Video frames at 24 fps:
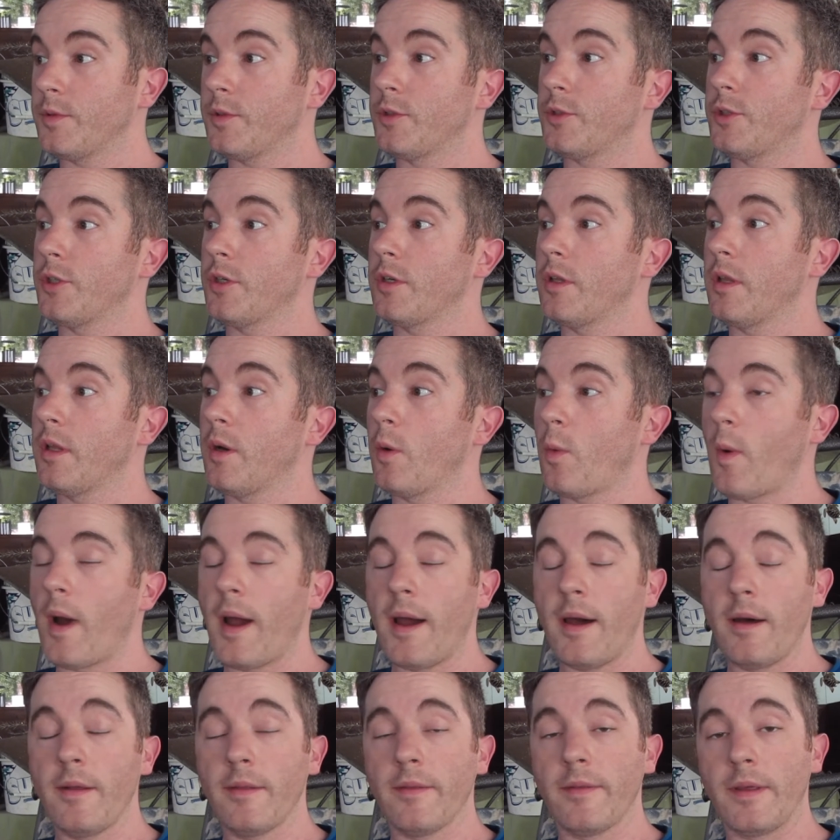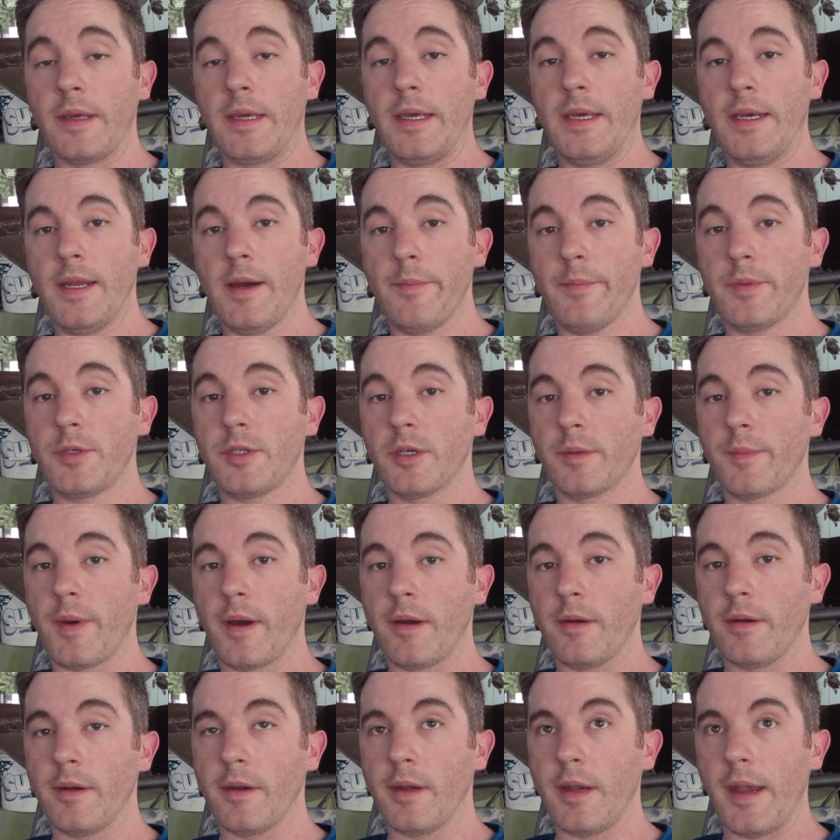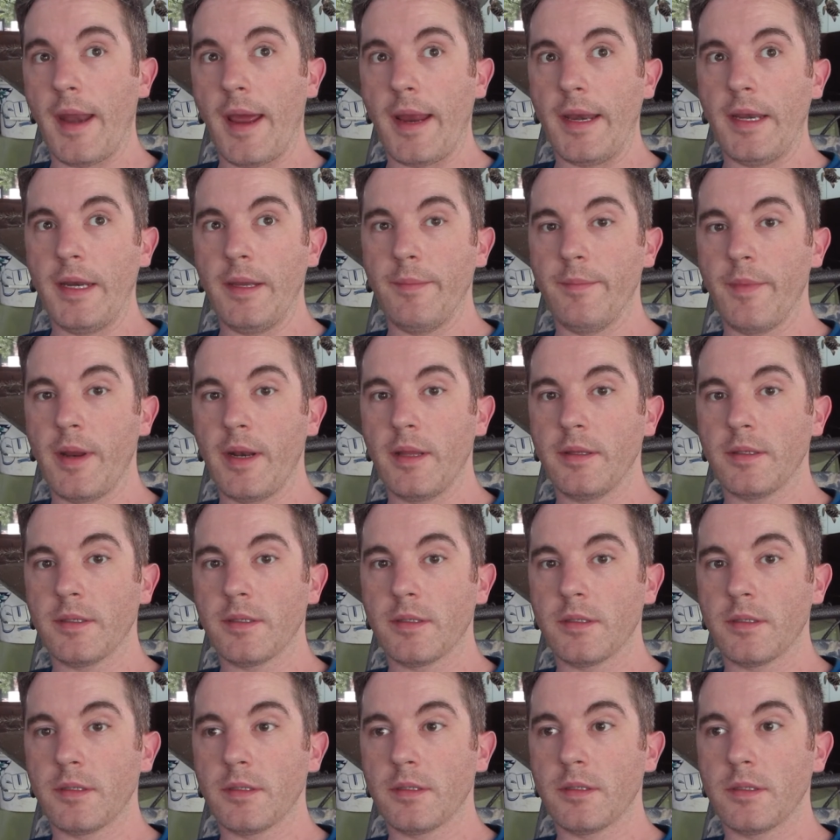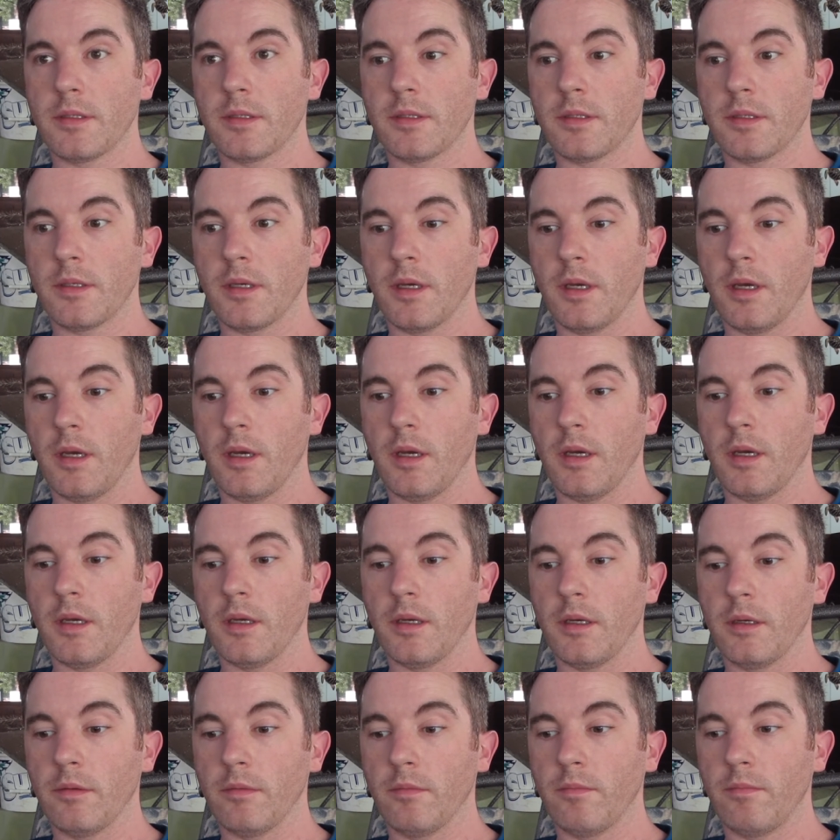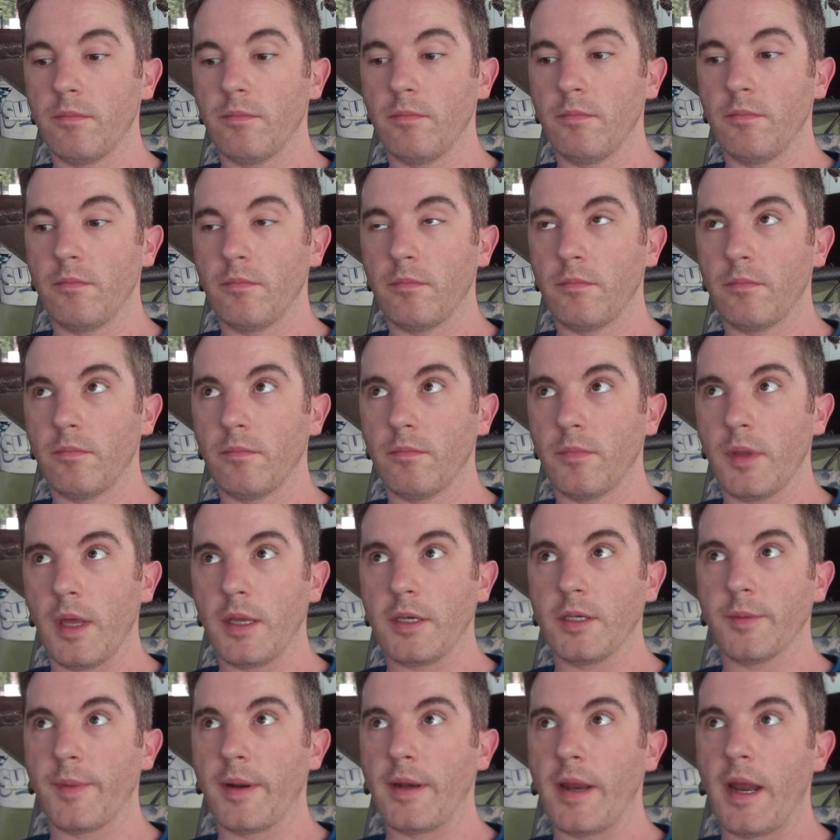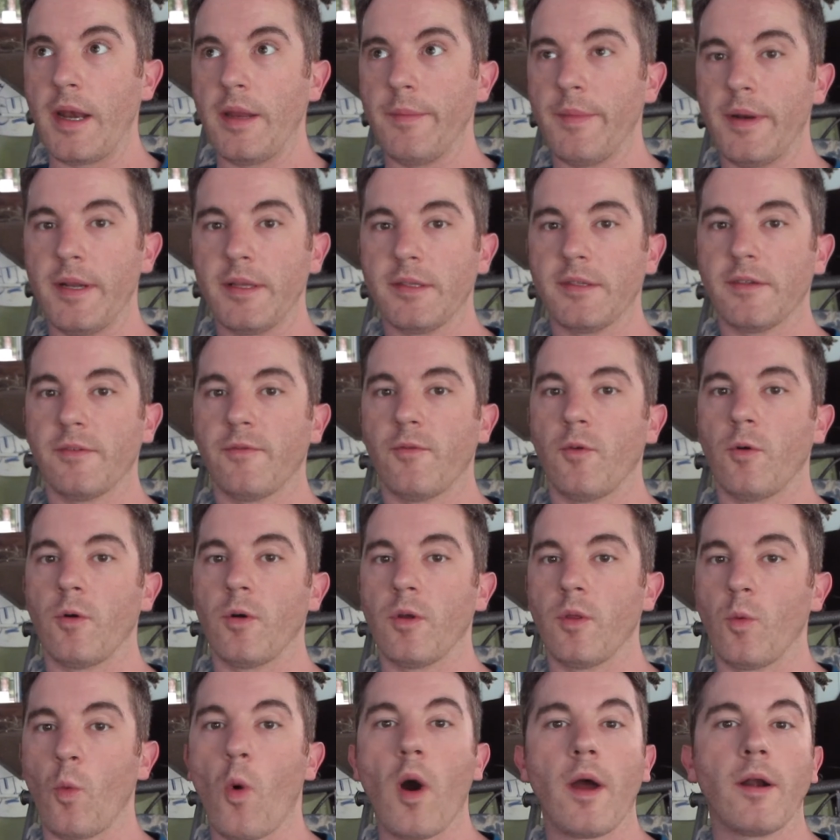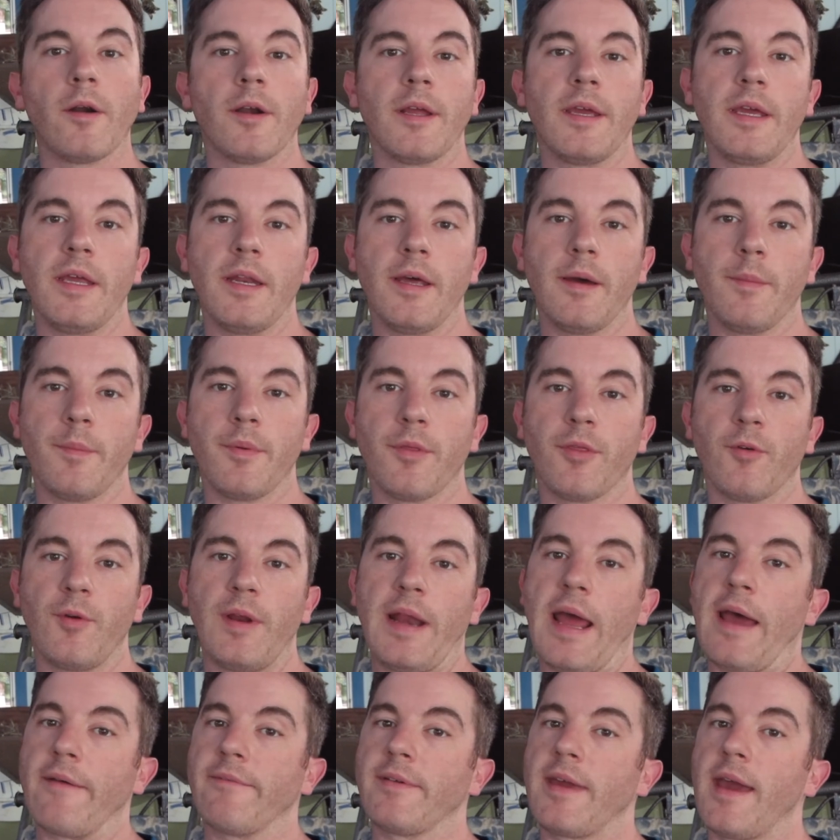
Took a little while to heat up. It took about 90 minutes yeah, it took about 90 minutes for the water to heat up, 3.5